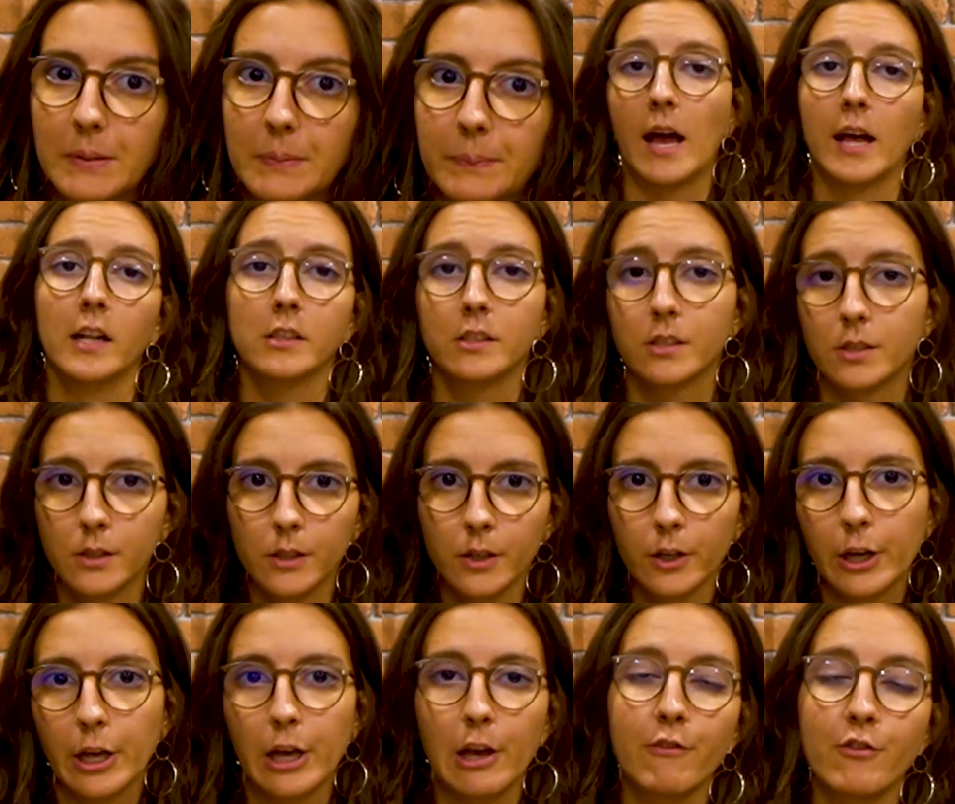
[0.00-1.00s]
Also,
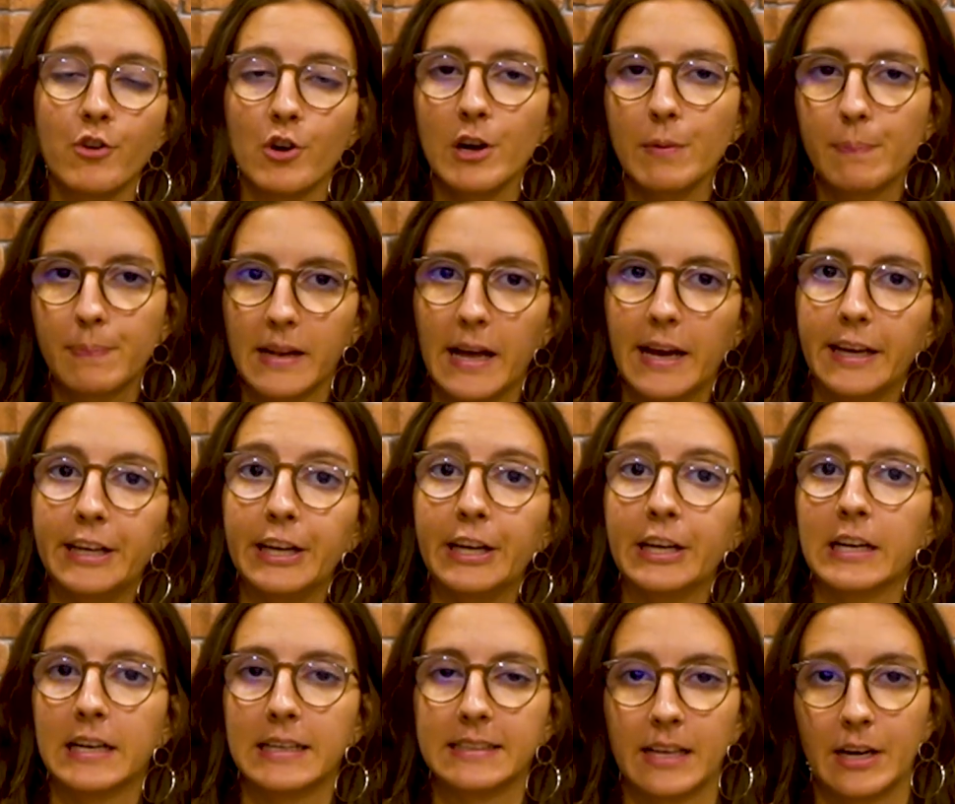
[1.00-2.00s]
if you're applying
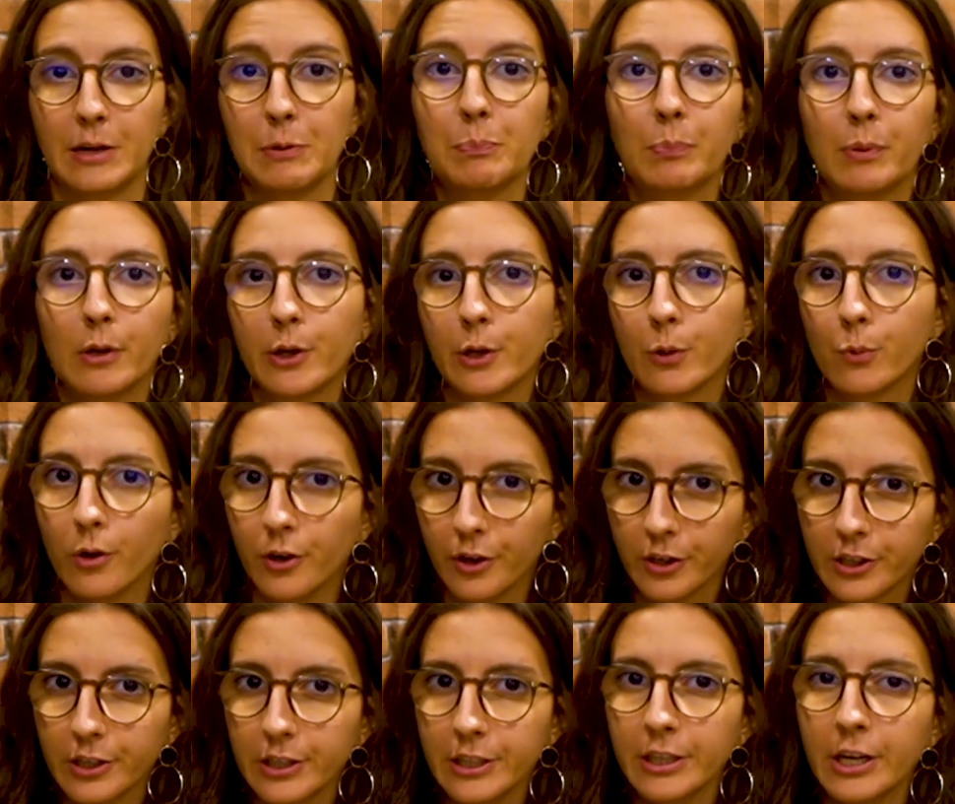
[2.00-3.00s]
as an employed
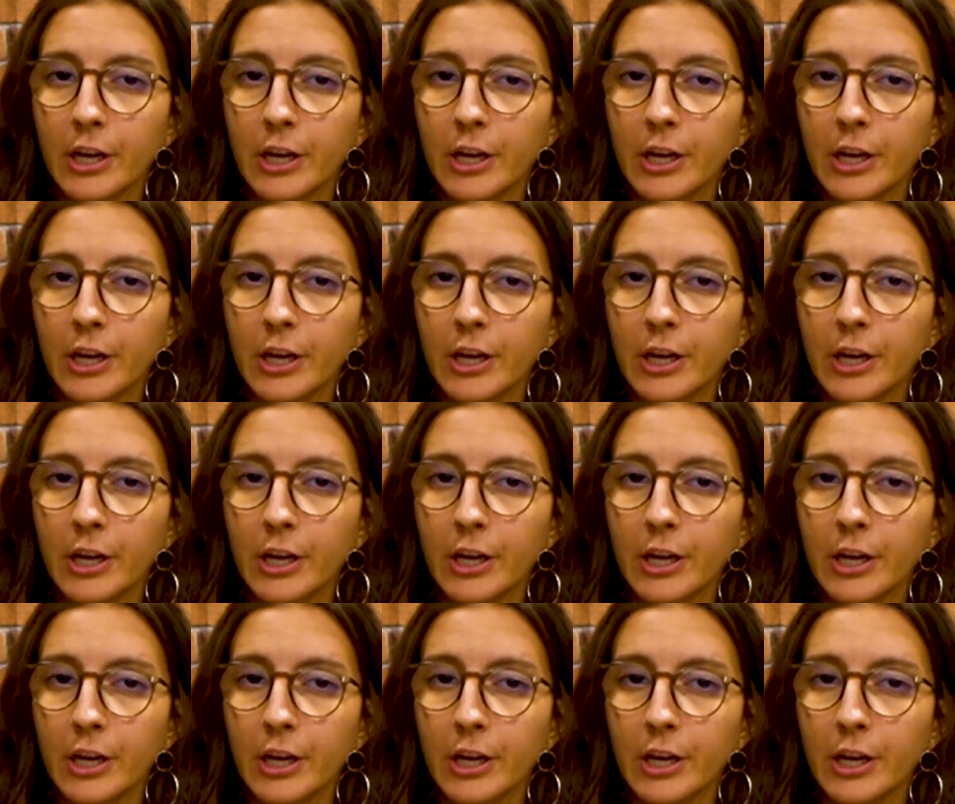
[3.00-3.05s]
worker,